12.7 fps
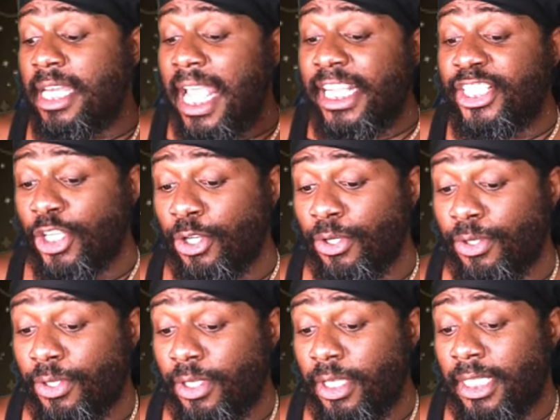nature,
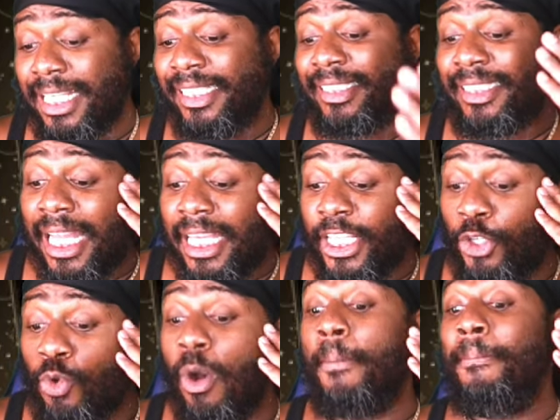that's
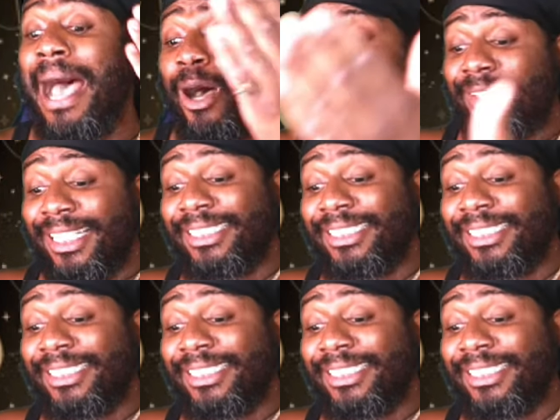telling you about